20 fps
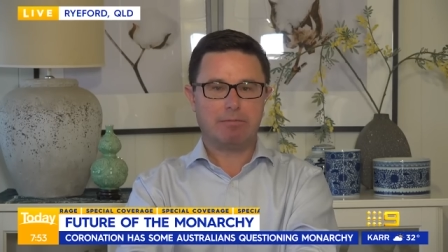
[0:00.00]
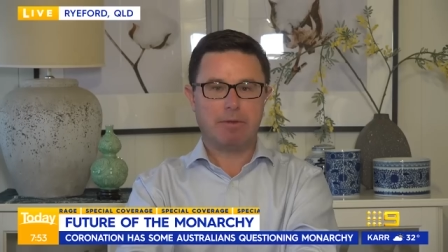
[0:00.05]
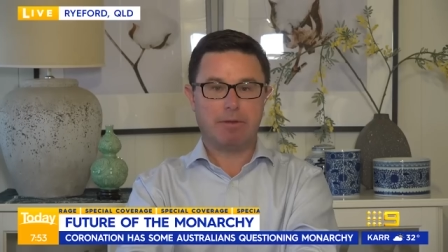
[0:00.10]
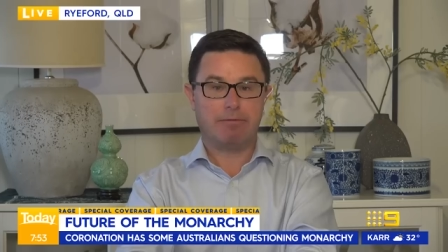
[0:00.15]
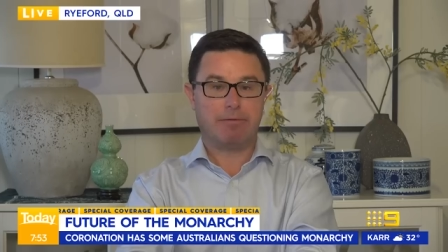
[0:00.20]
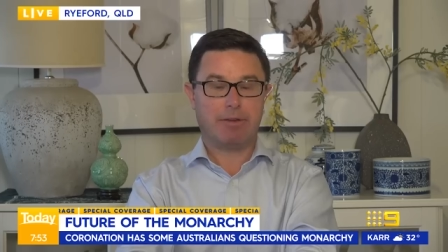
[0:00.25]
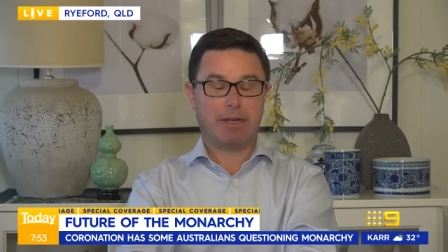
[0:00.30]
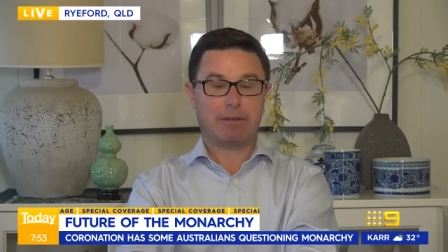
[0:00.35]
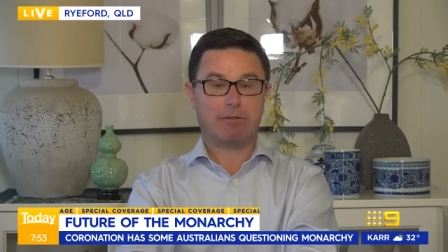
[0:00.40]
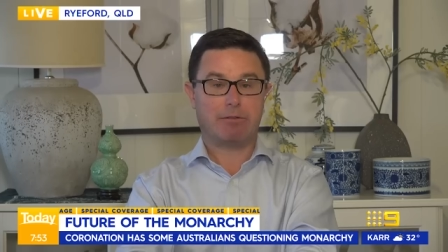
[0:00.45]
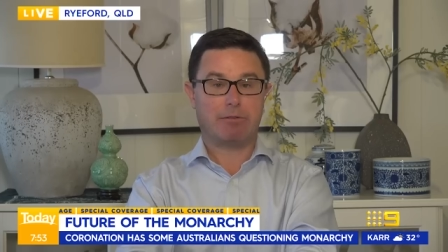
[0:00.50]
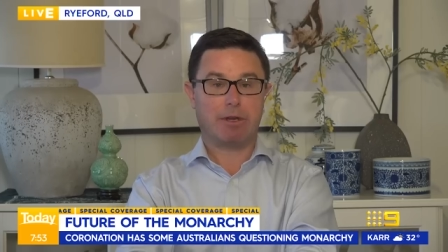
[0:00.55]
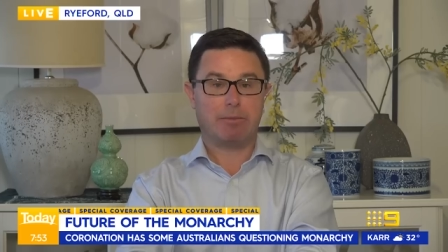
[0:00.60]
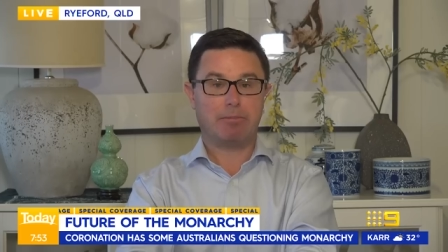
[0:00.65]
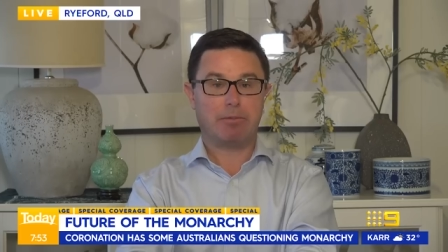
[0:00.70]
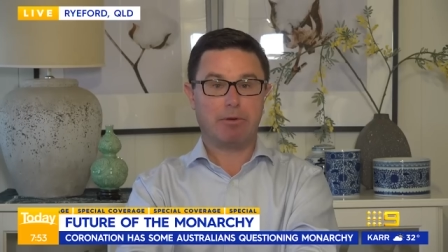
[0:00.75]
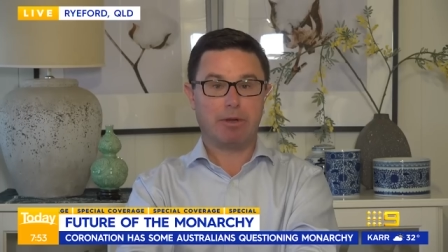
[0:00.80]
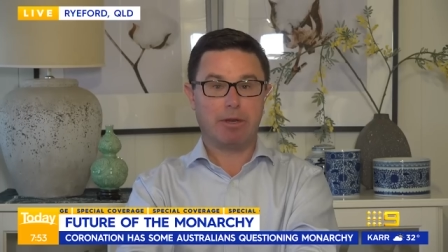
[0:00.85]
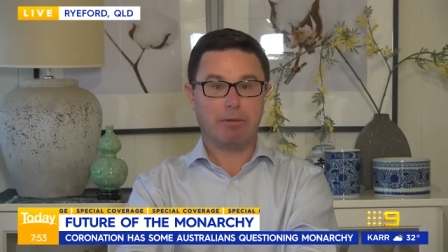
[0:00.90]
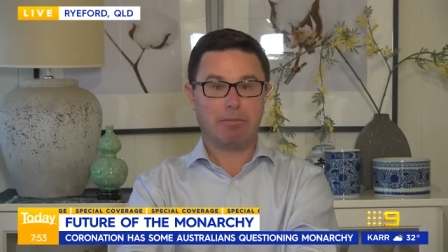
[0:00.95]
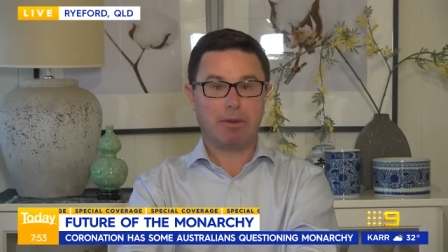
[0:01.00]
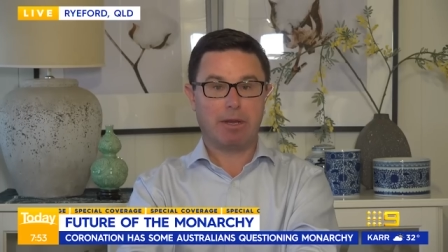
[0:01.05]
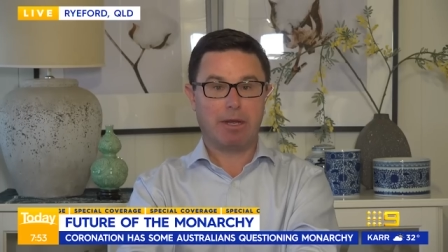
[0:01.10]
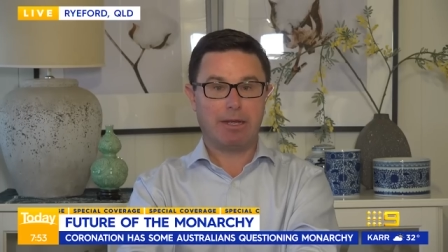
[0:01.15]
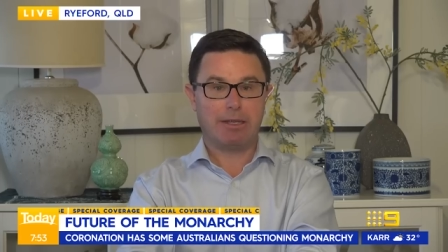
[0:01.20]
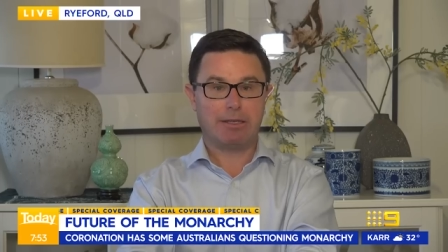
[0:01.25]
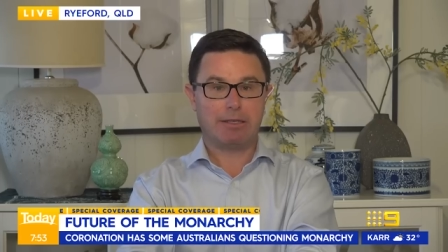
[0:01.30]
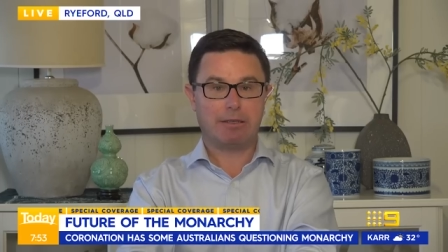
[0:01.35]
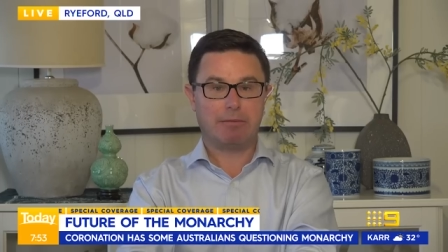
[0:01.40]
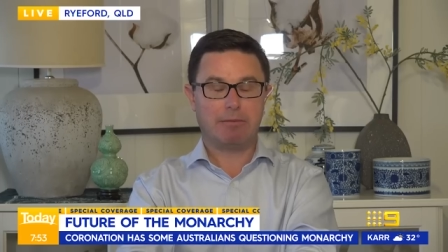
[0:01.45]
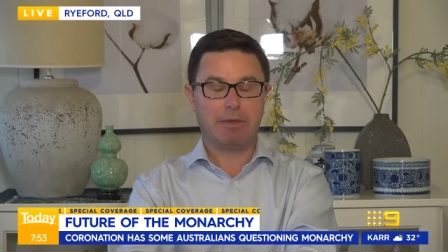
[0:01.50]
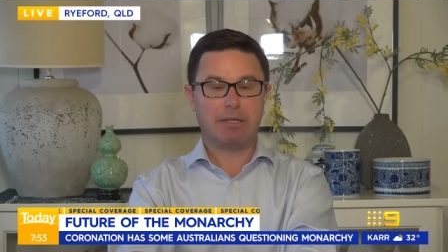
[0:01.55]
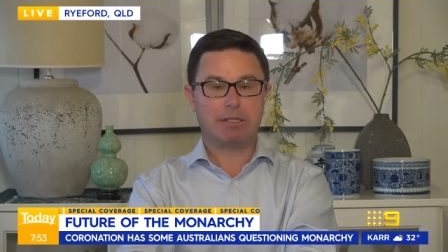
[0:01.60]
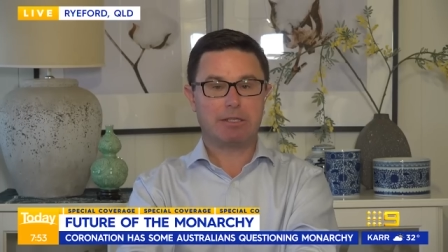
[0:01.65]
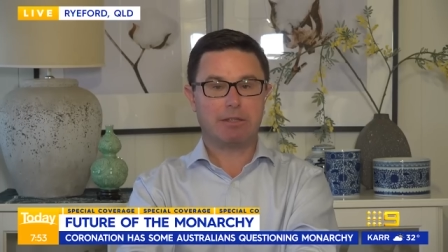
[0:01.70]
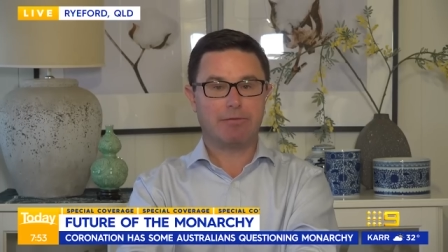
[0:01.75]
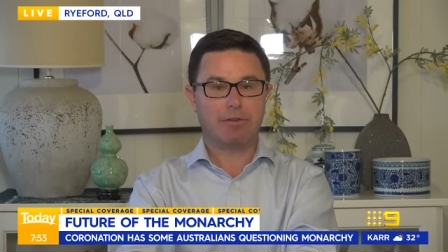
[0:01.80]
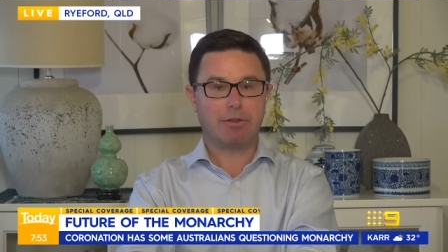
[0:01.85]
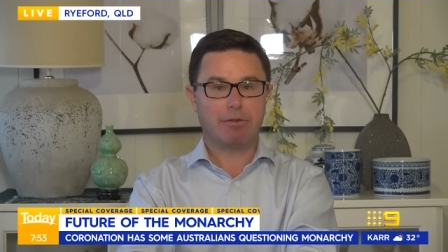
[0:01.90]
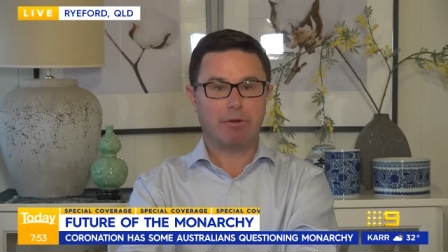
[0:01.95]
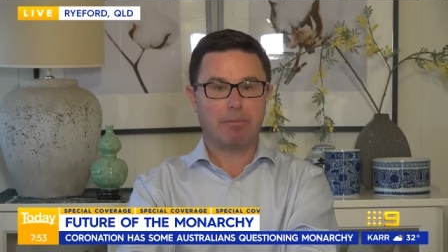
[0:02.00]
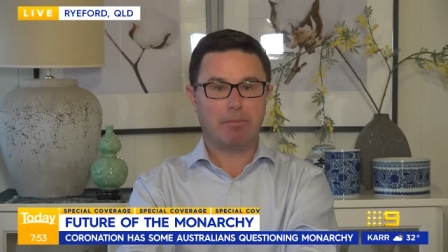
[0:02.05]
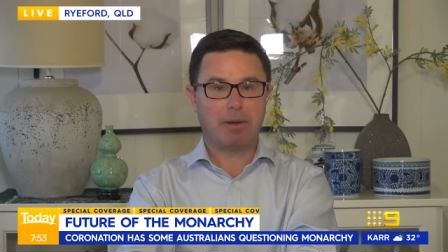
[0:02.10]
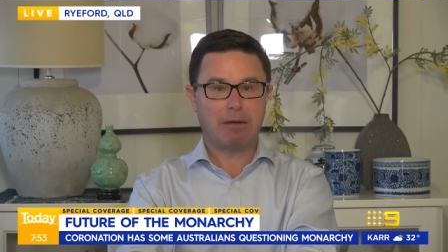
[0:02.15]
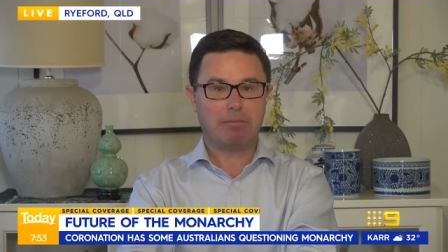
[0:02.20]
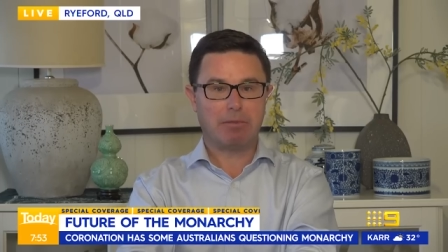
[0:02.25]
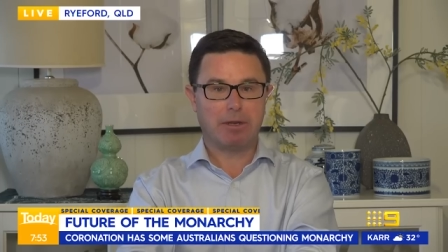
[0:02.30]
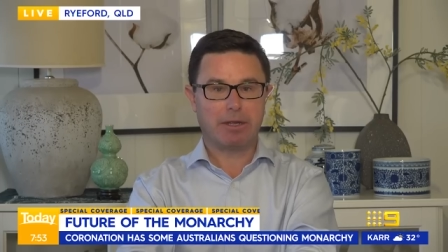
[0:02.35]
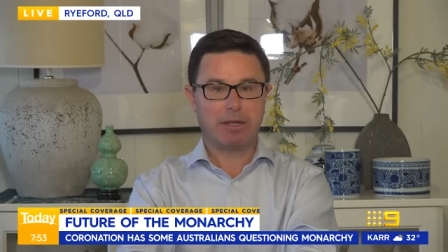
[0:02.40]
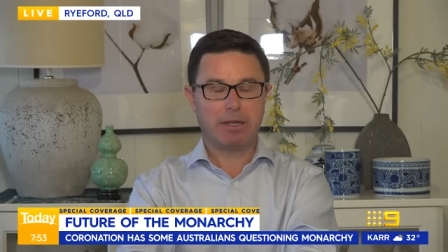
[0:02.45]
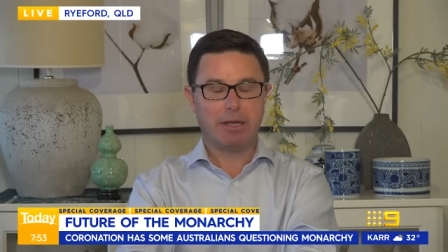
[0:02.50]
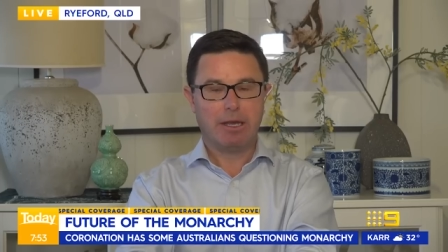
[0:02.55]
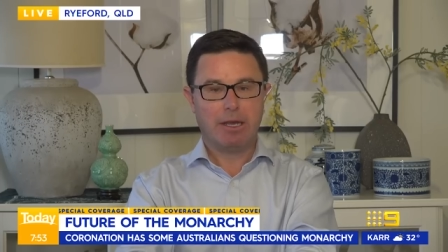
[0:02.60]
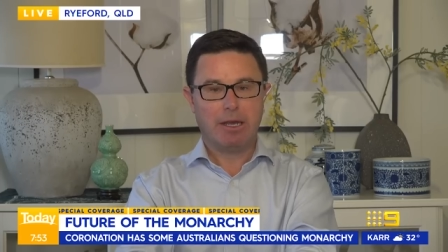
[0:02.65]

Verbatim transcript: in fact, already put in place a minister for the republic